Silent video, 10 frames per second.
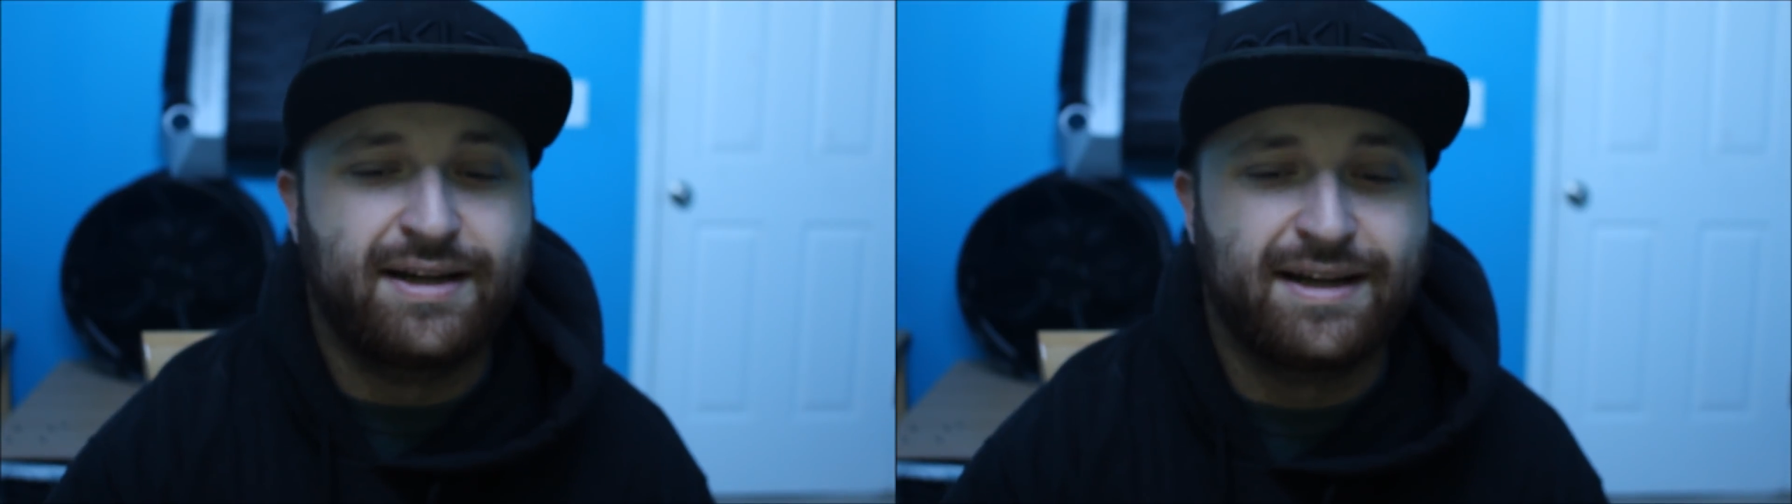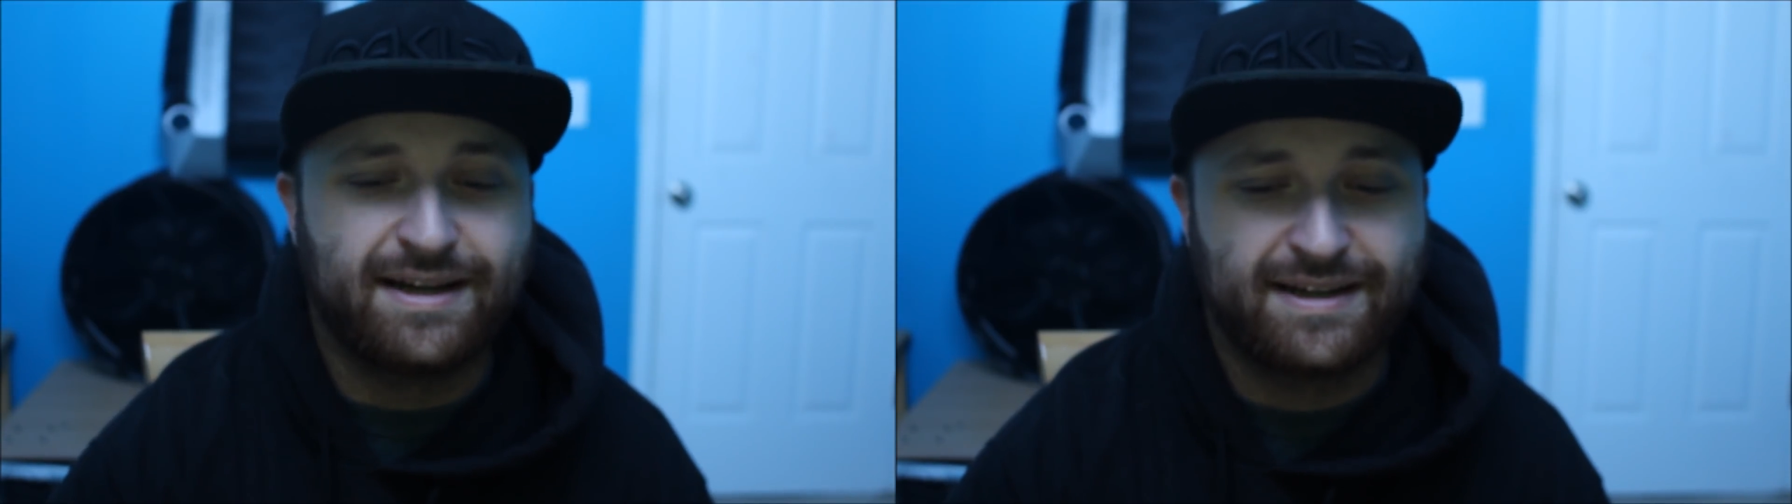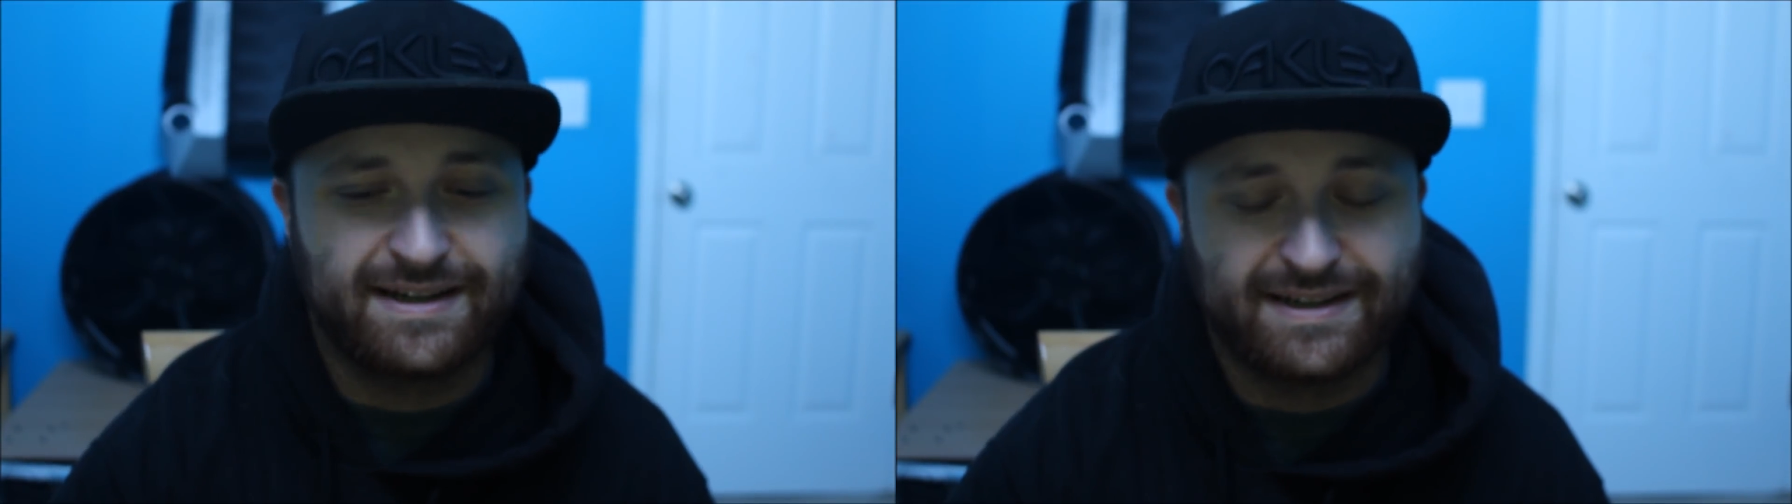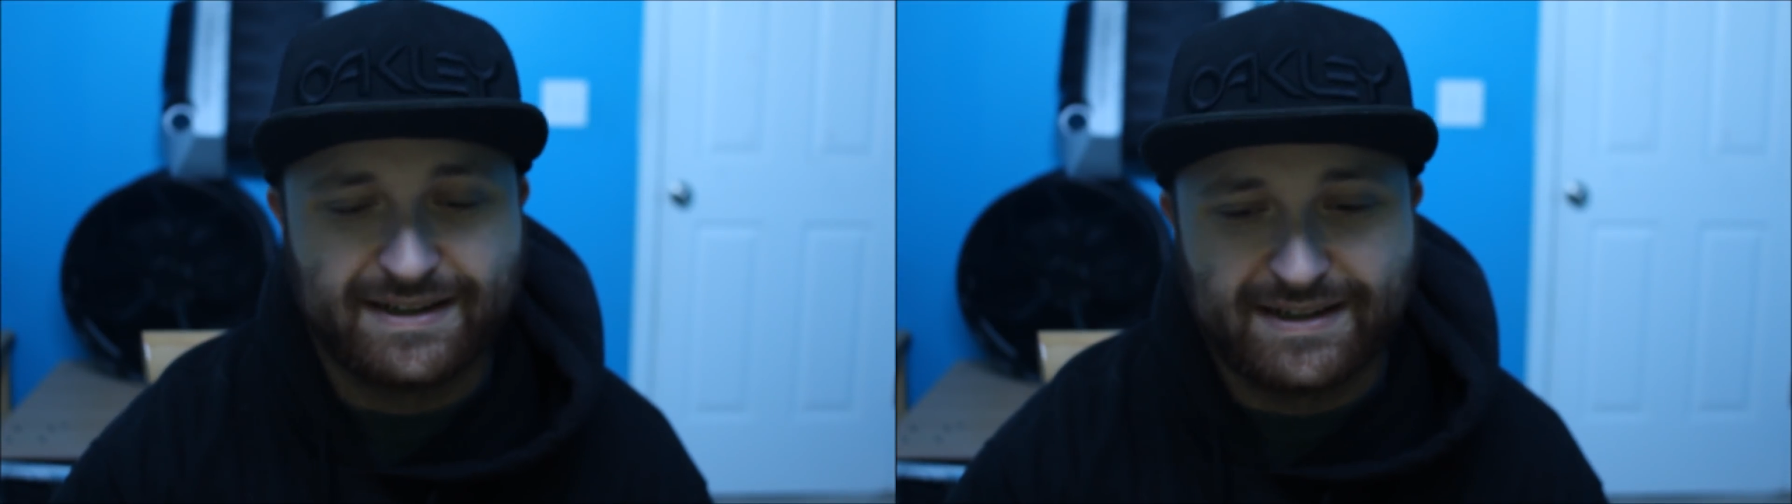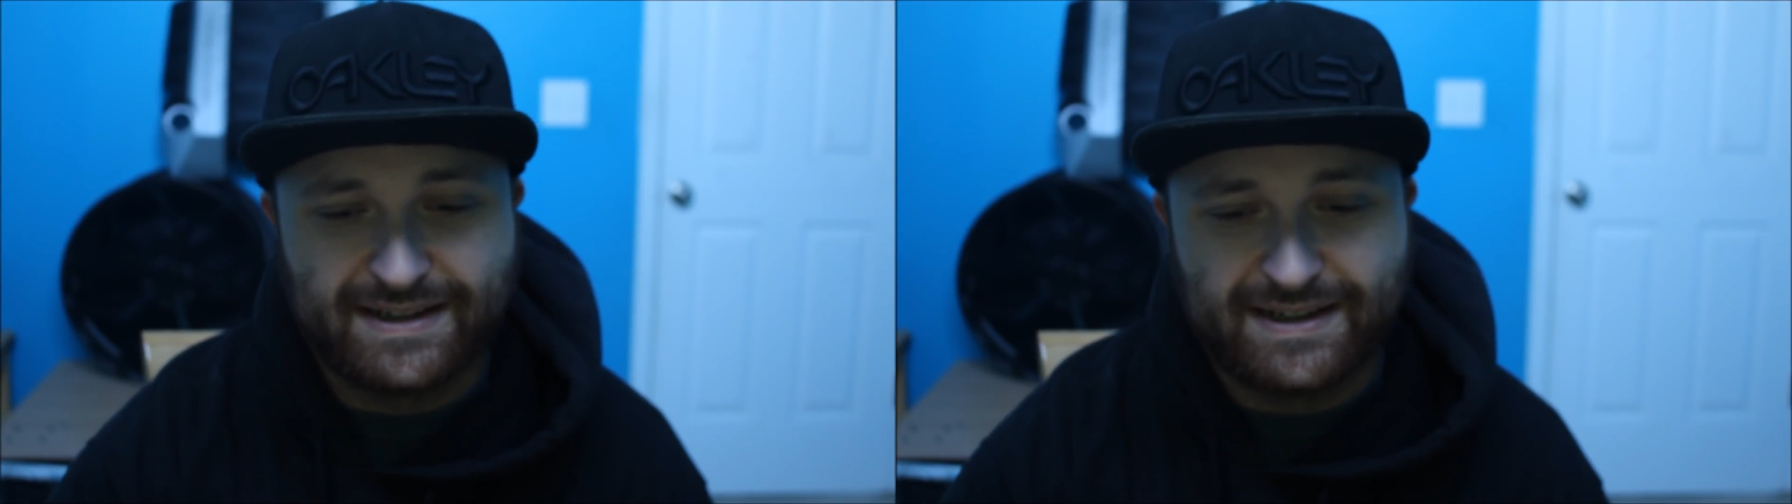
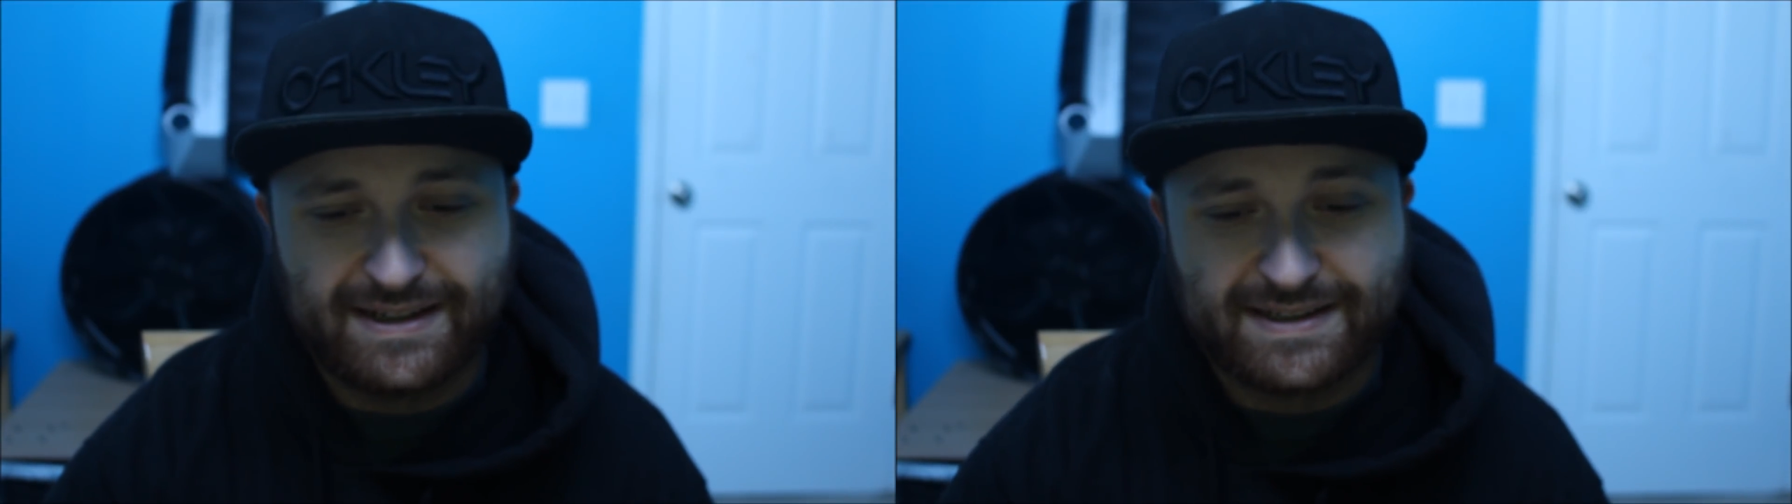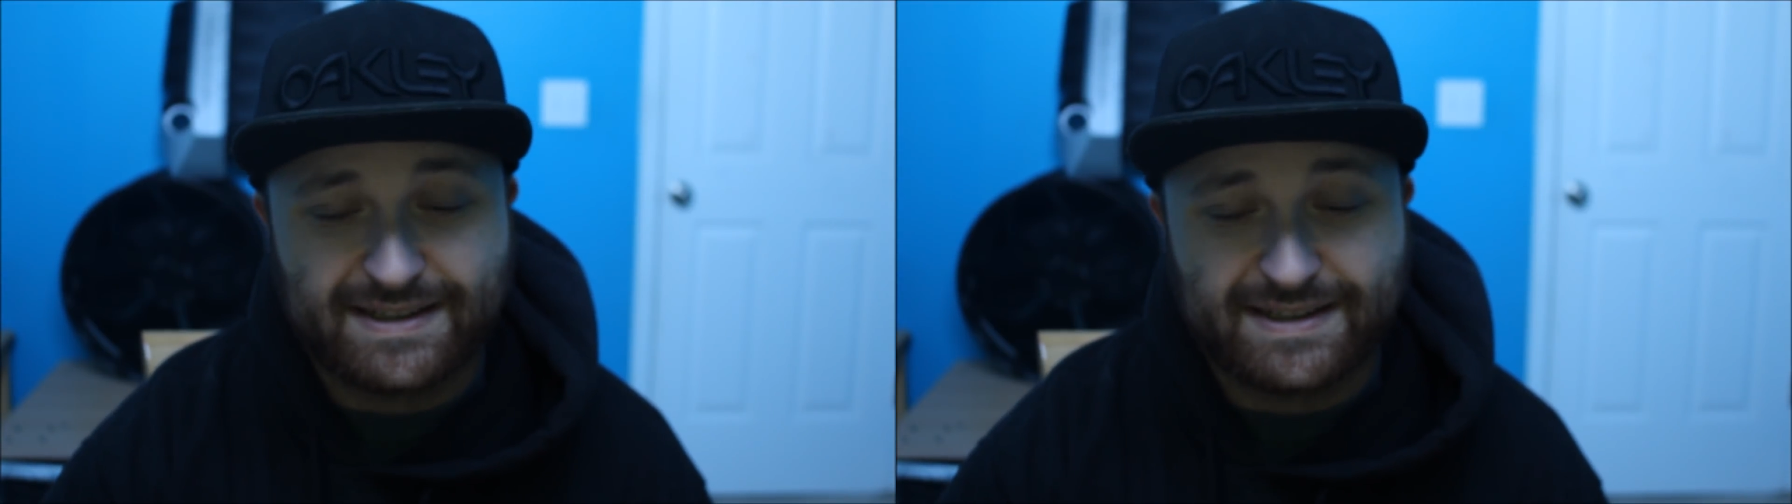It's